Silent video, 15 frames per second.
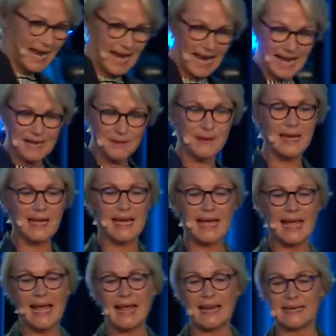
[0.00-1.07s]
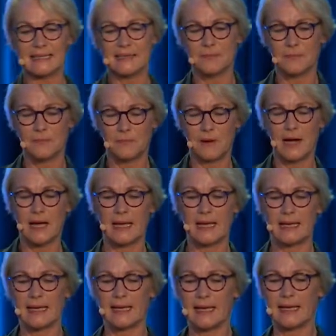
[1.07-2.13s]
Anyway, I end by
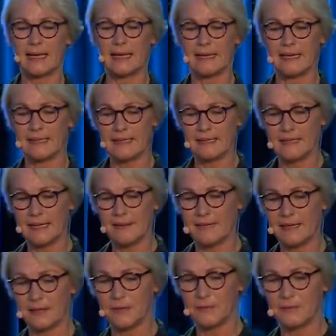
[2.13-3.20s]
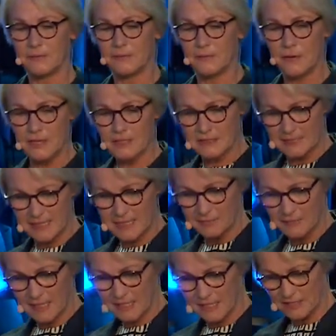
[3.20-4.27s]
giving you first this
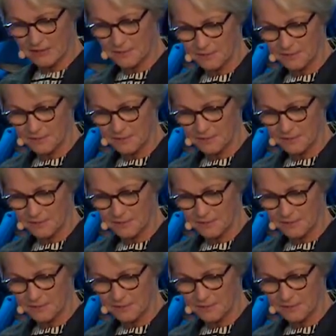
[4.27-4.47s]
picture.